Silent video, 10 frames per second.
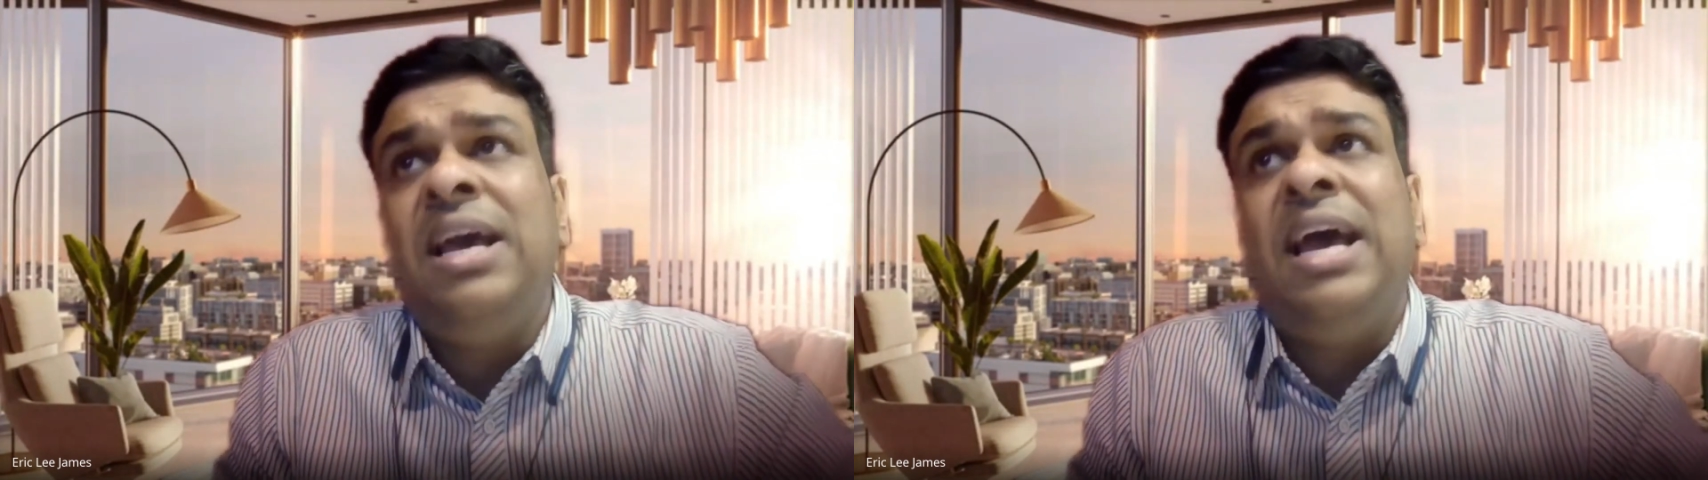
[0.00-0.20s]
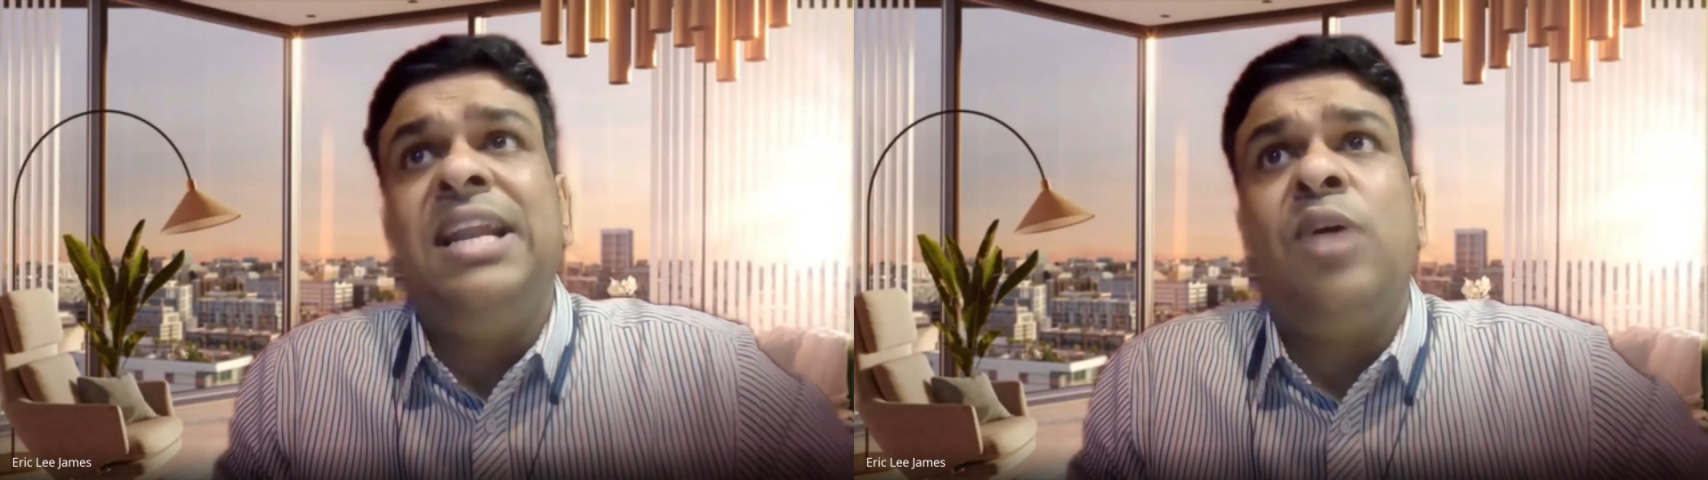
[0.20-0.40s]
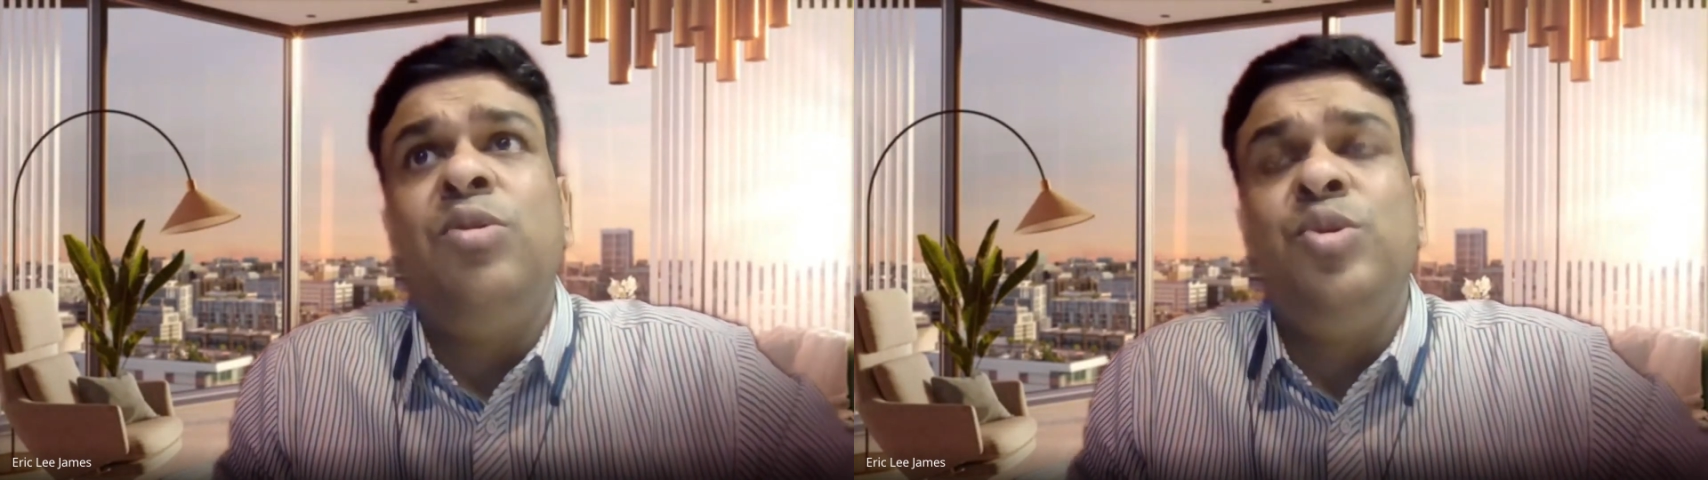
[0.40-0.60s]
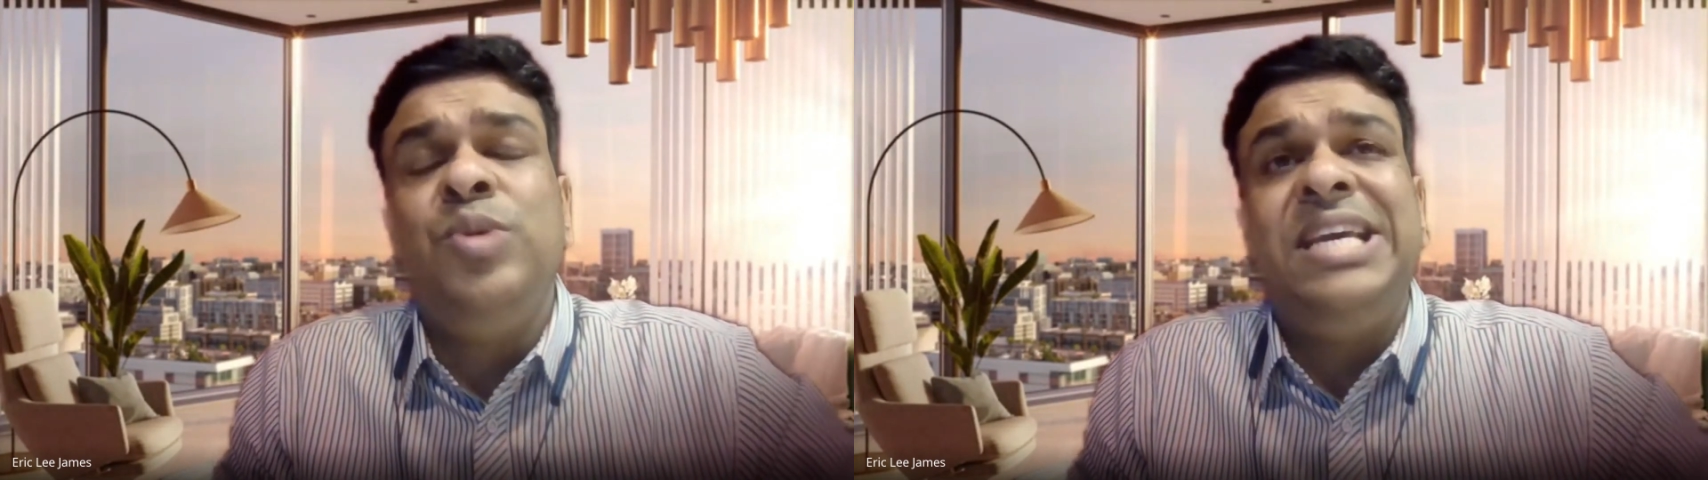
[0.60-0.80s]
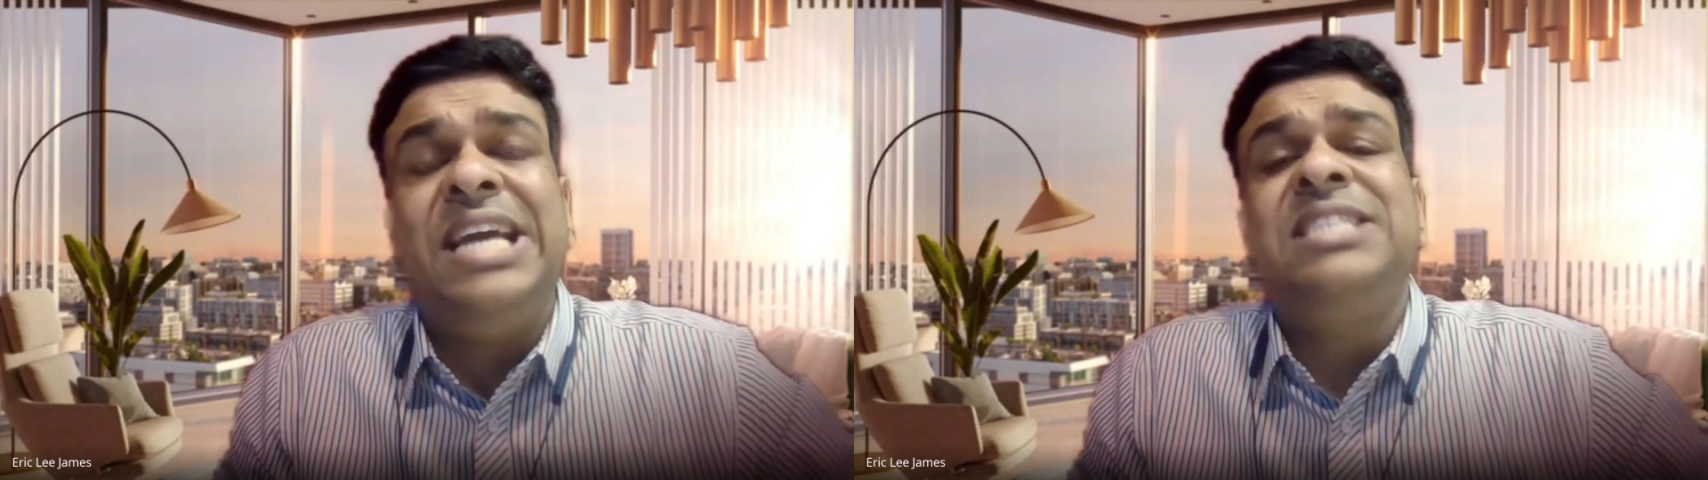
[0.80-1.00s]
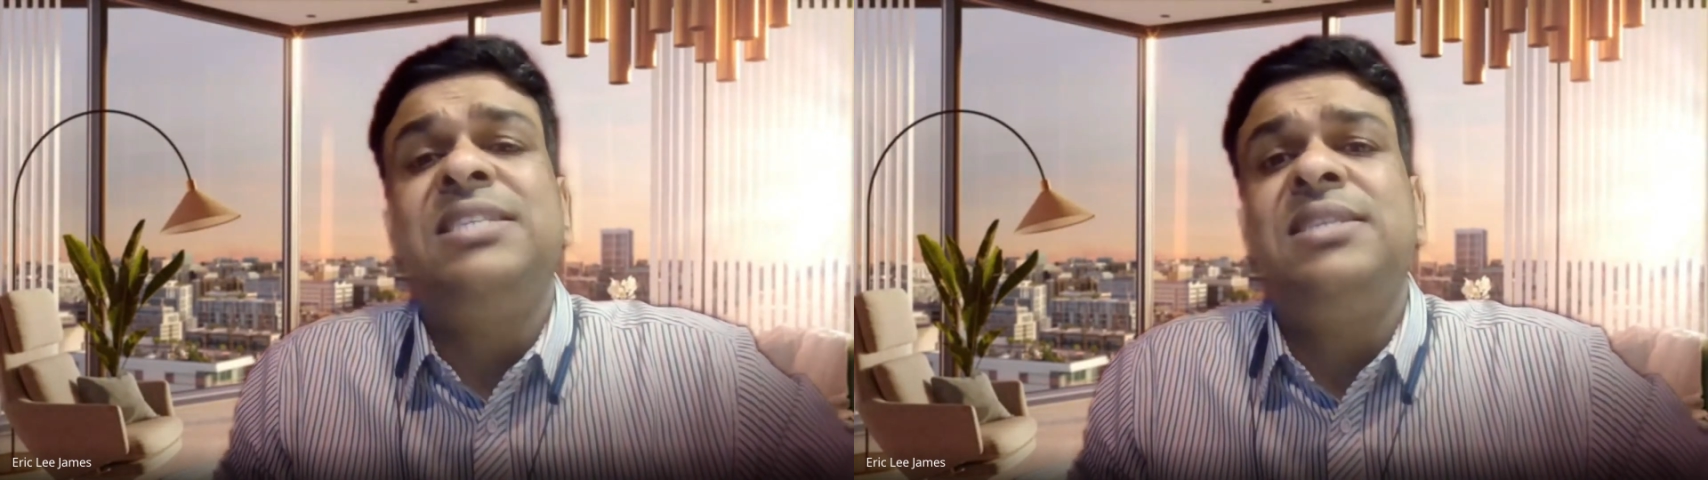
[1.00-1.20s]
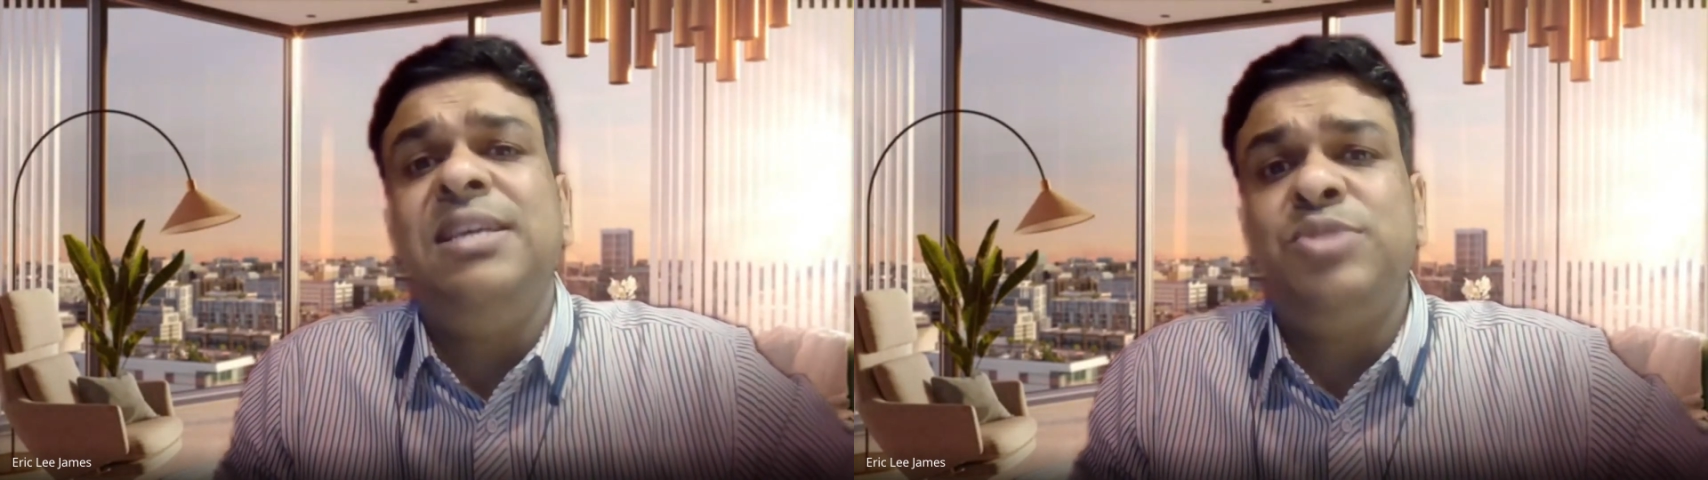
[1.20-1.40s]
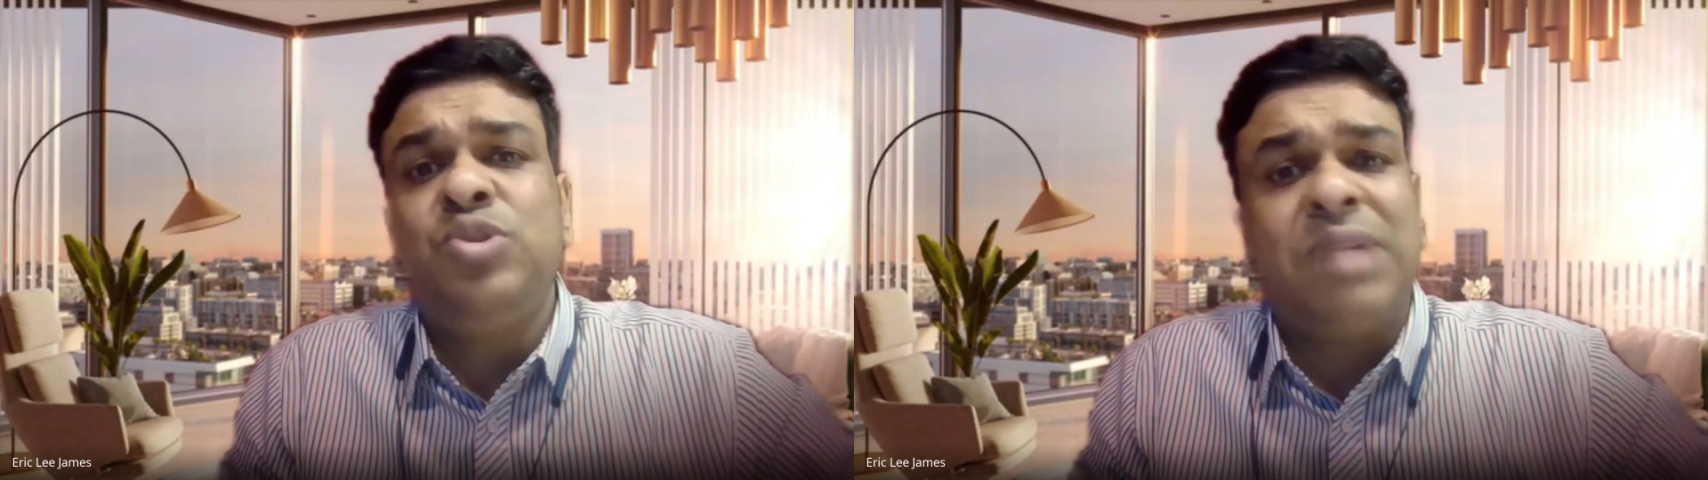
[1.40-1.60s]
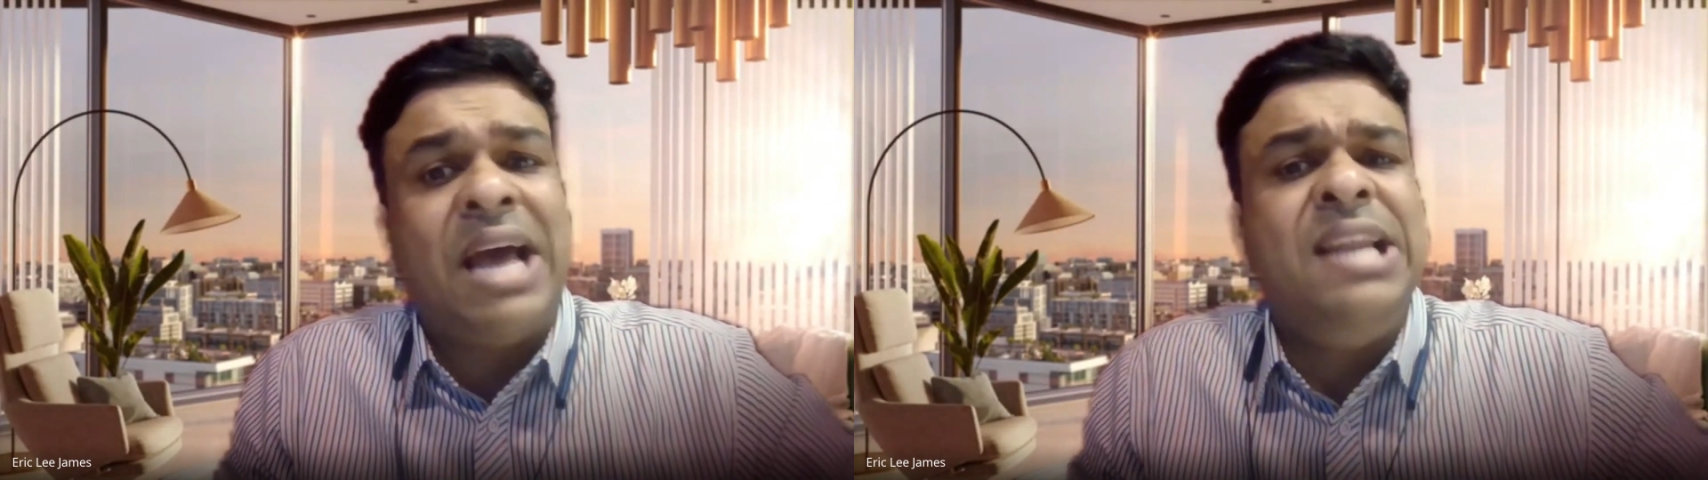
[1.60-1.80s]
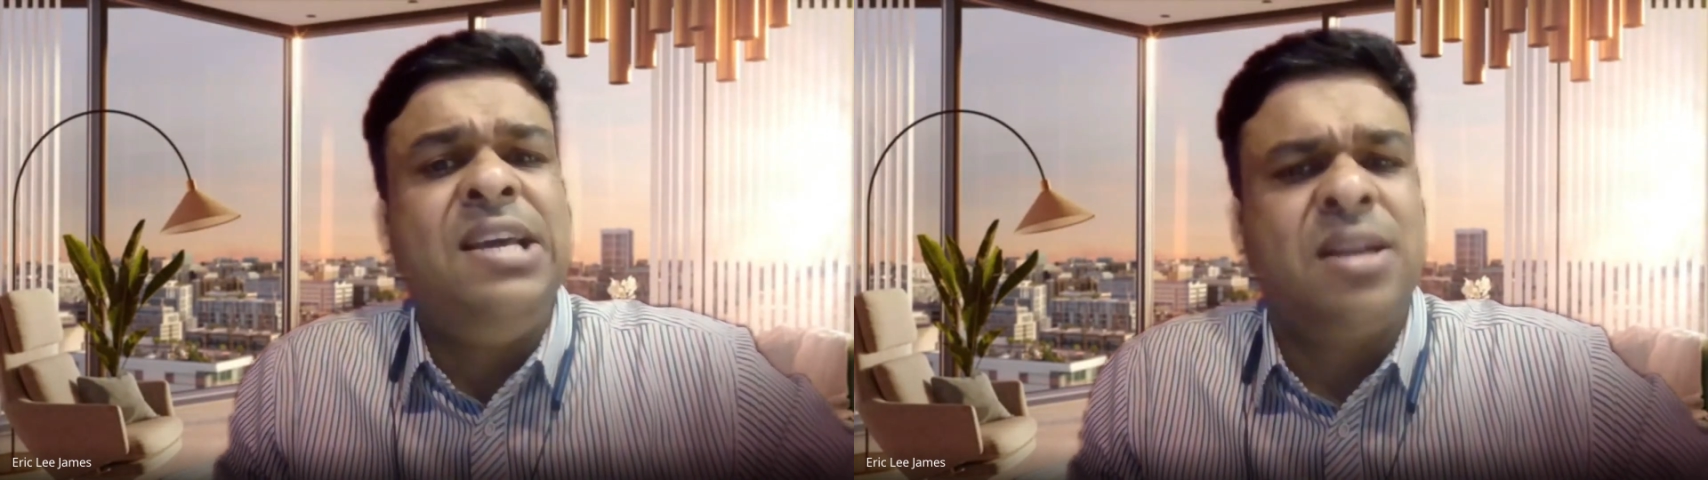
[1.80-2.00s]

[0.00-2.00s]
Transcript: and how do we get teams to rally